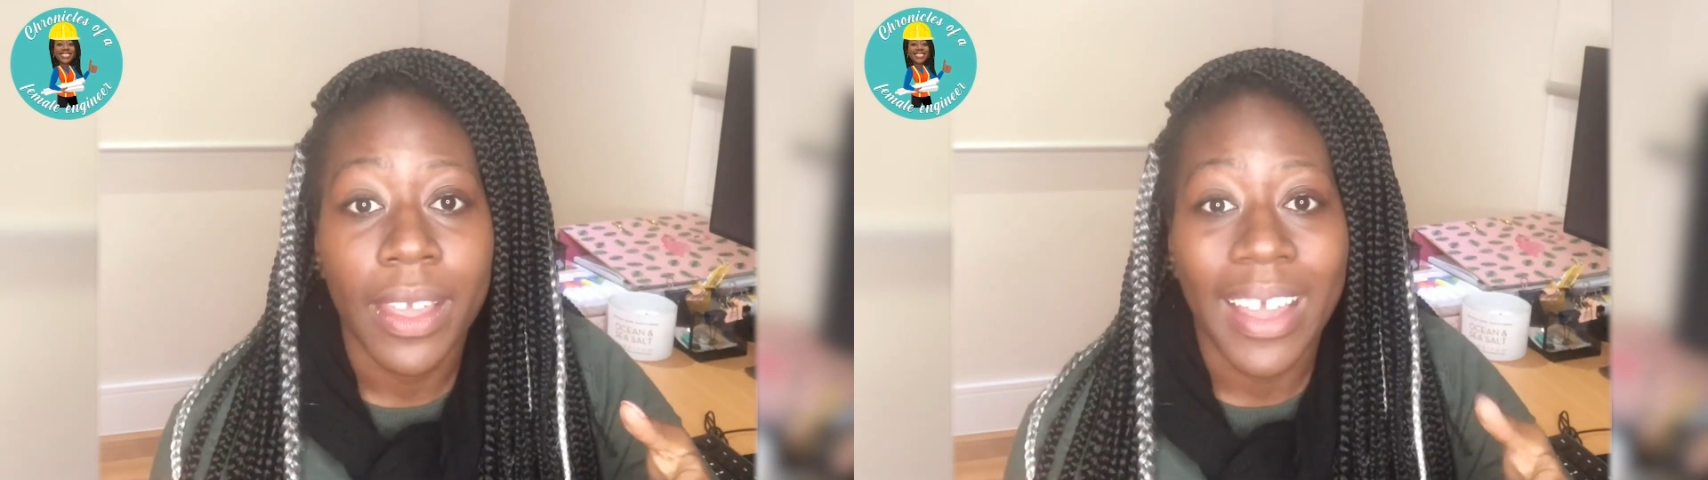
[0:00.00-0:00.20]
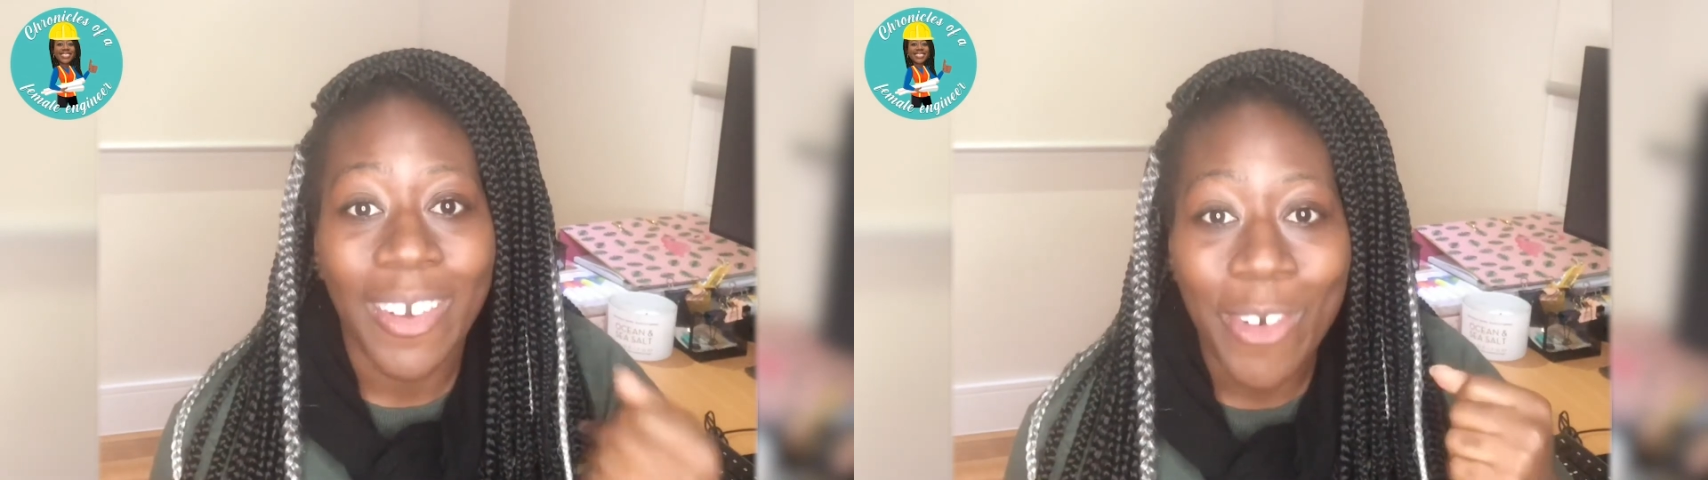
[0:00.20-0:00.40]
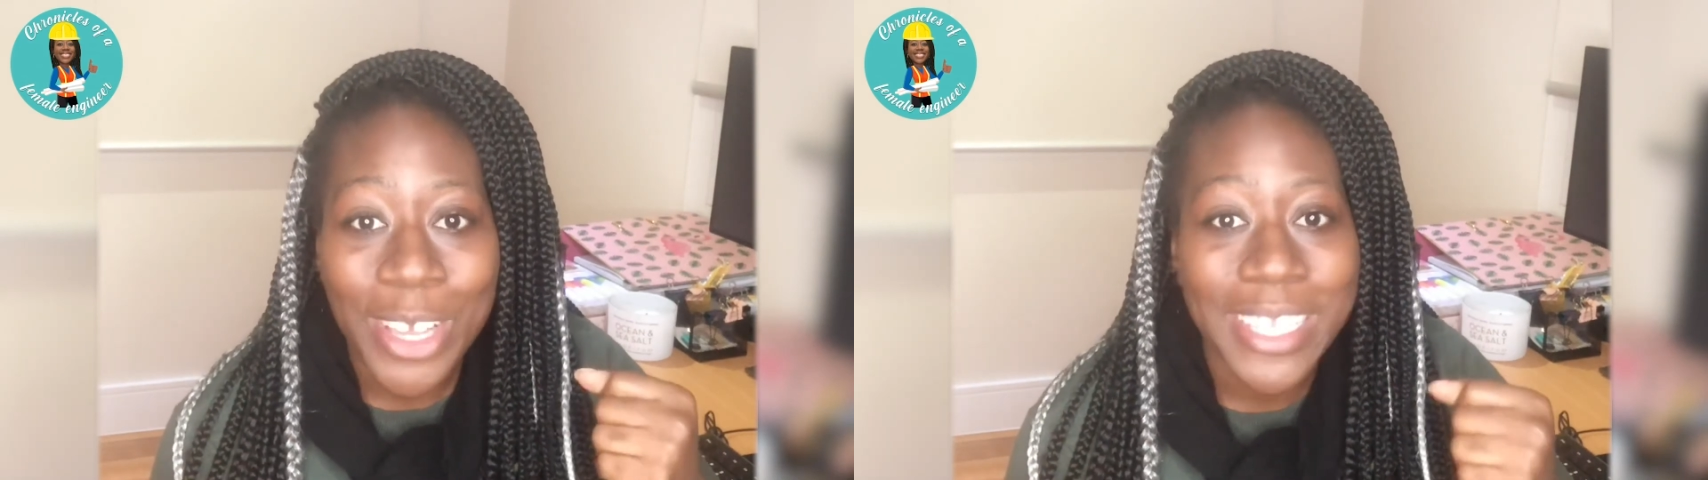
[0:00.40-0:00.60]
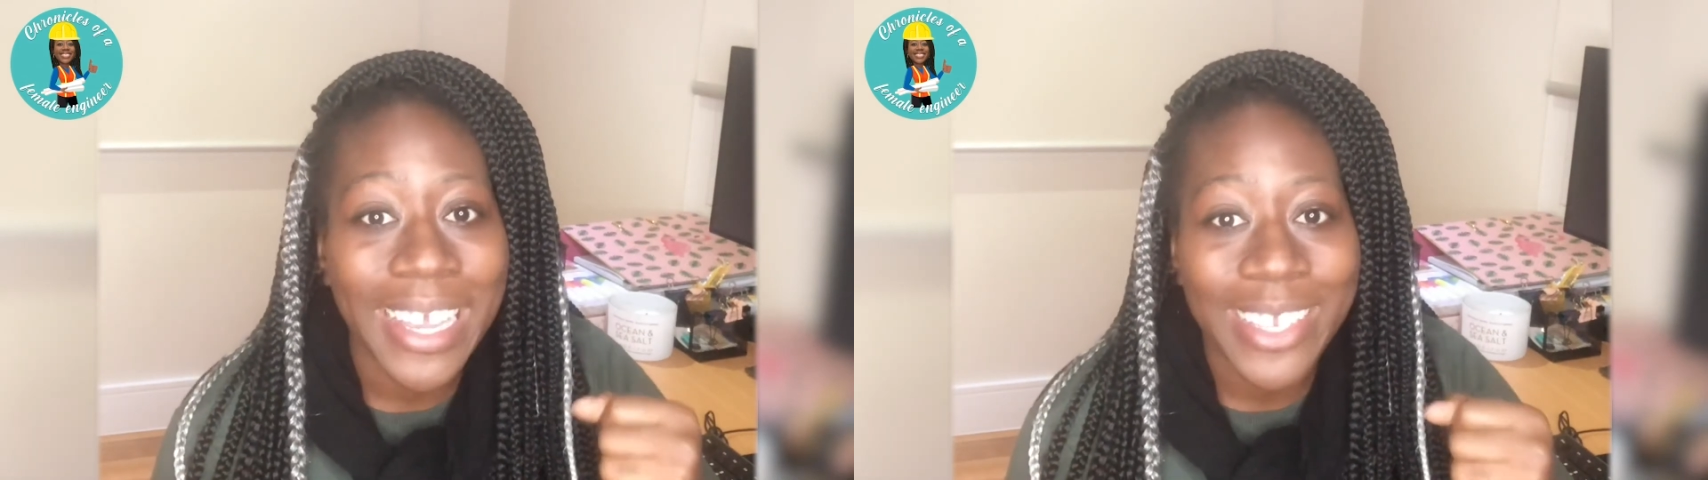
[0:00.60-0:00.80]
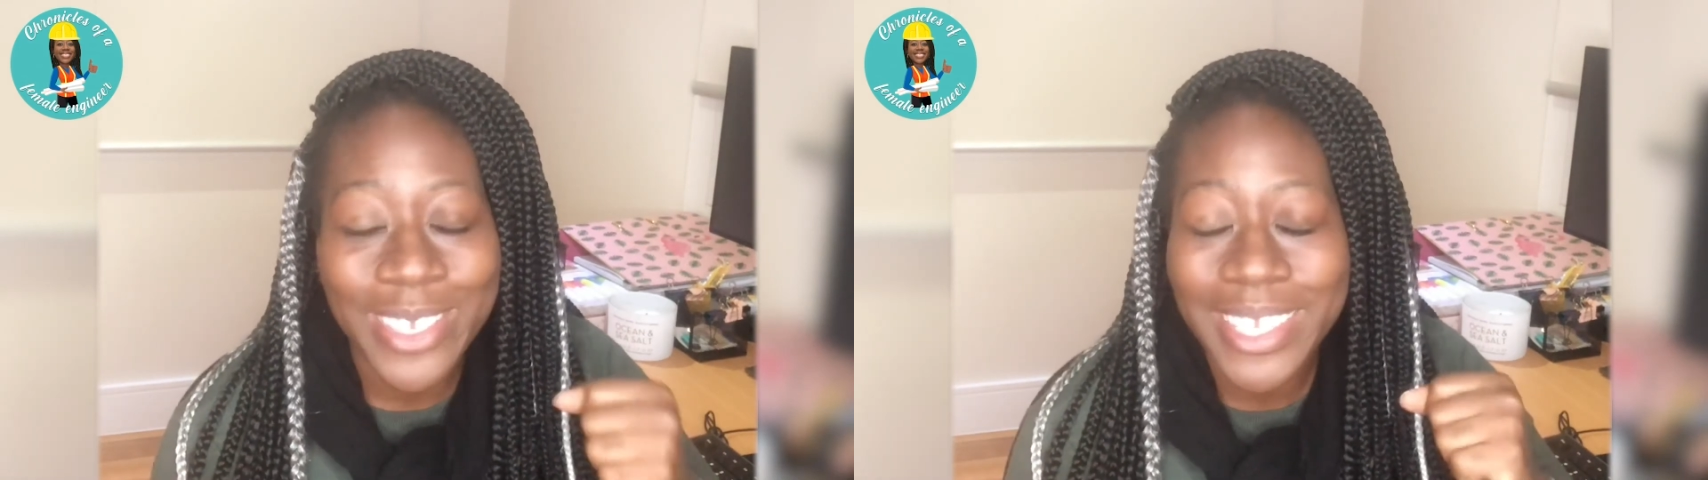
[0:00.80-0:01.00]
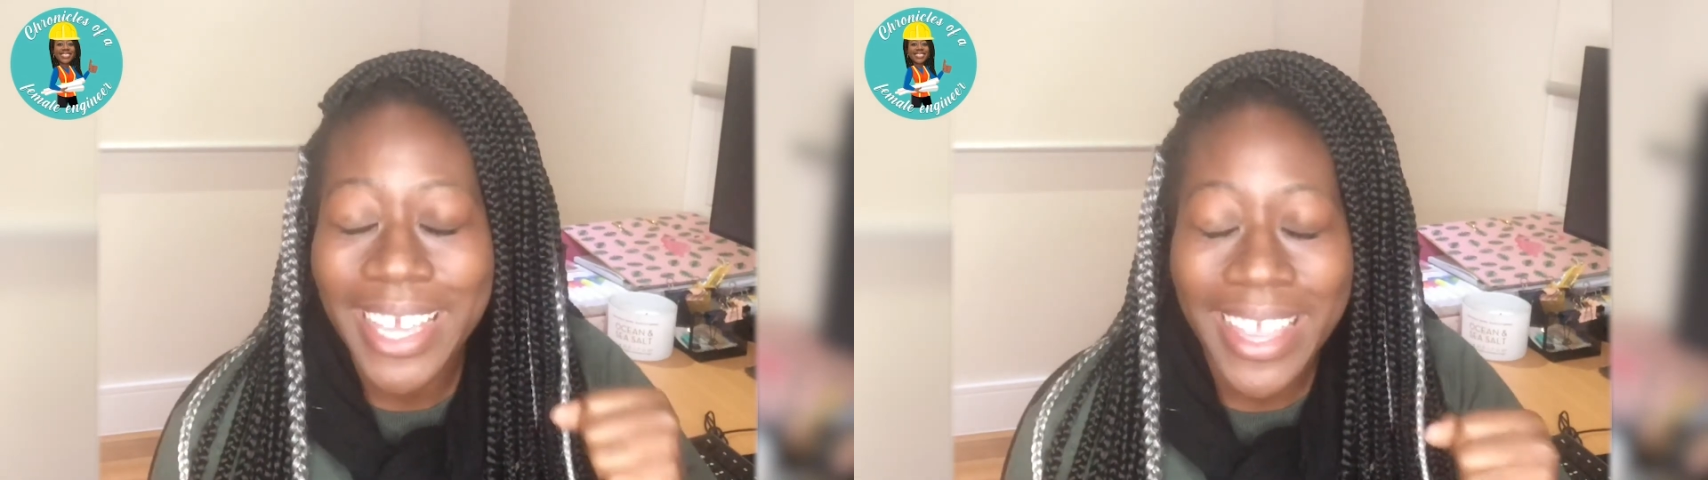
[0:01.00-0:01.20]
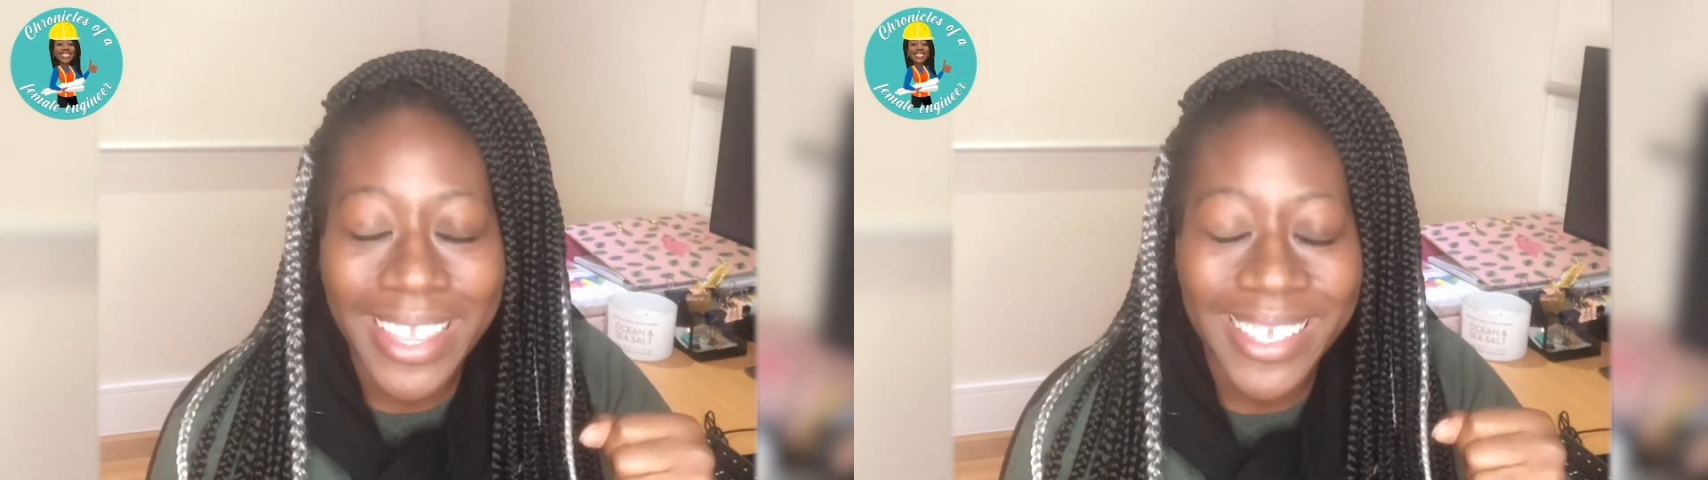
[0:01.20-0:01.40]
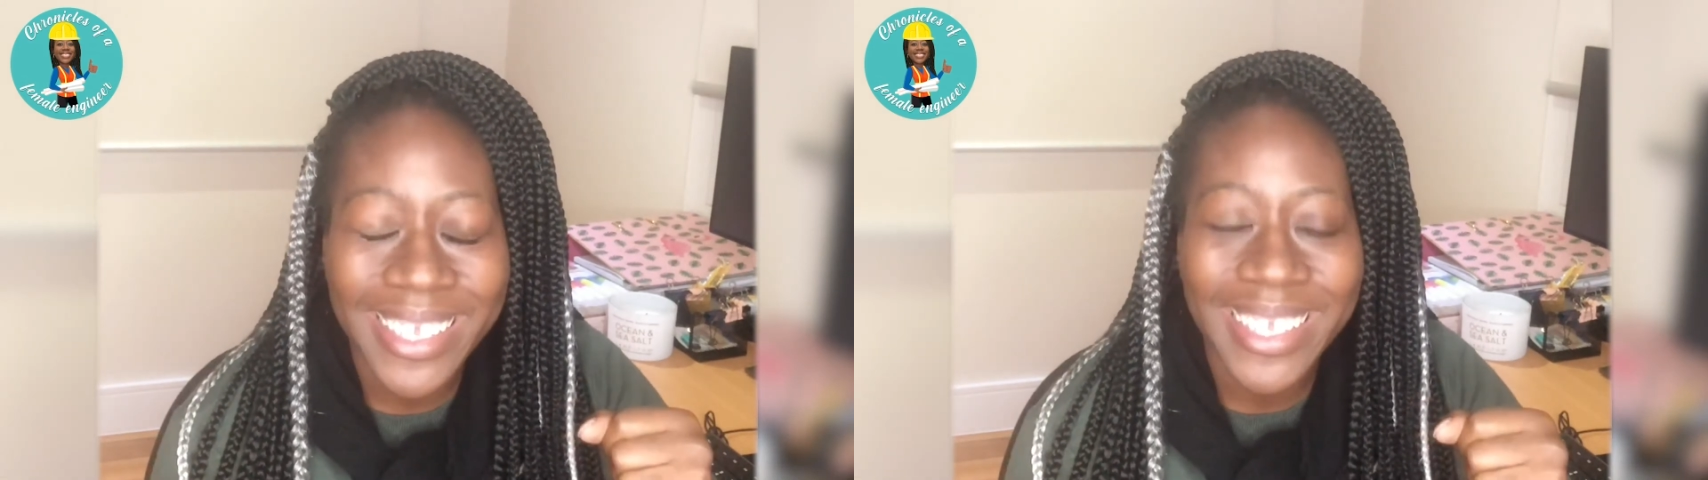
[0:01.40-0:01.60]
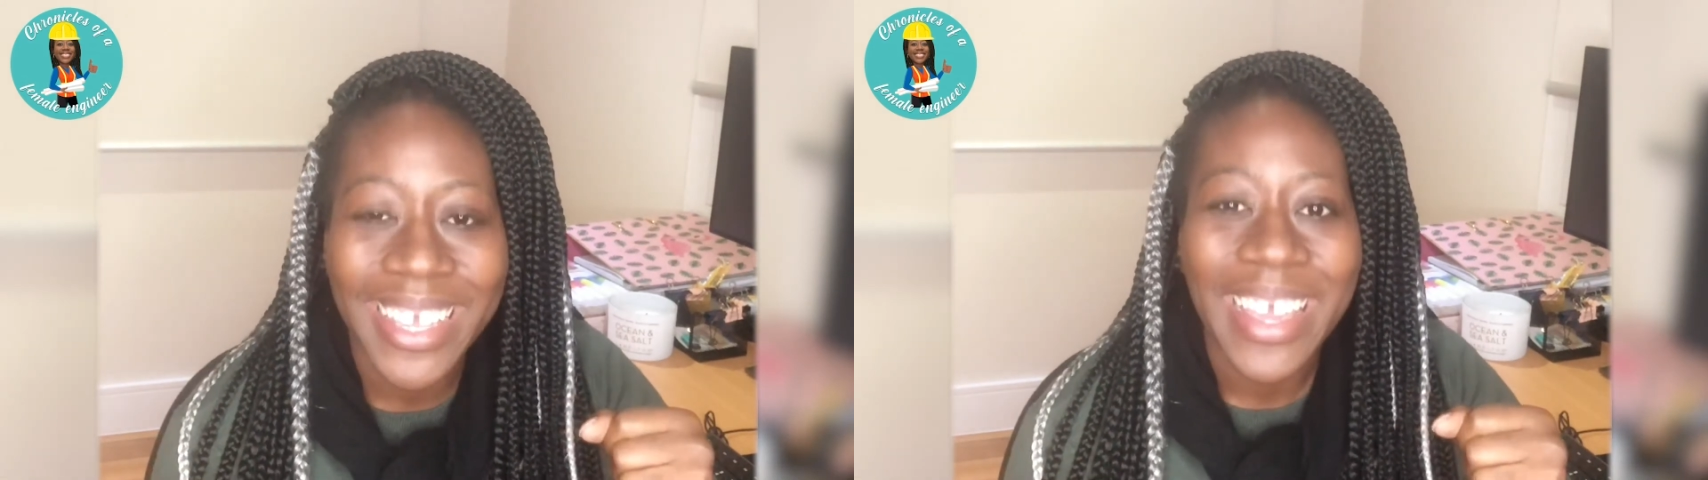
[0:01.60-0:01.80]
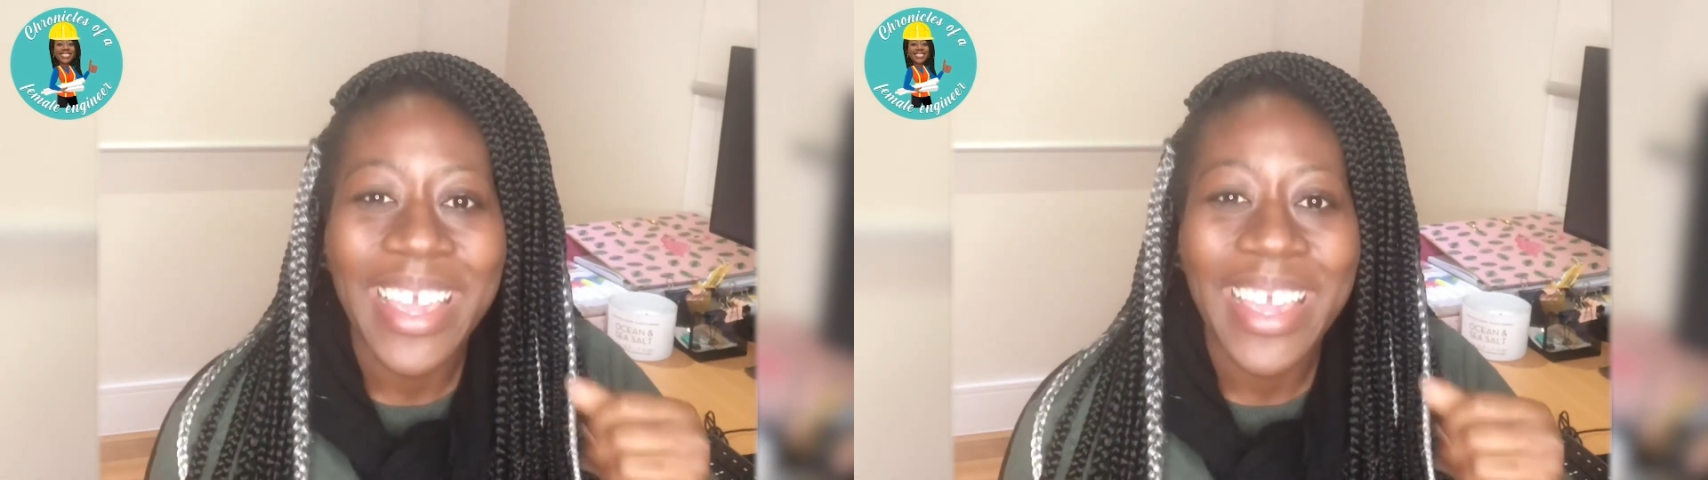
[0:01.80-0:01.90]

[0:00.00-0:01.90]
I always like to say this,